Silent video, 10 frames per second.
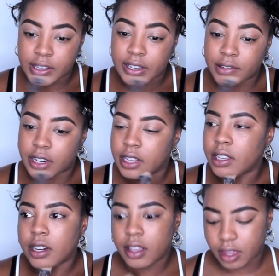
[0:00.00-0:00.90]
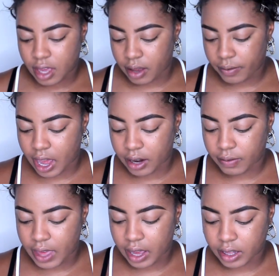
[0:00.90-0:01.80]
suggest anything out
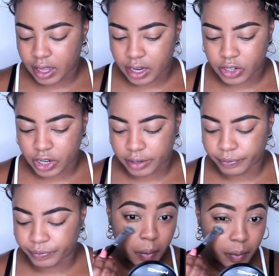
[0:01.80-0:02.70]
of that collection.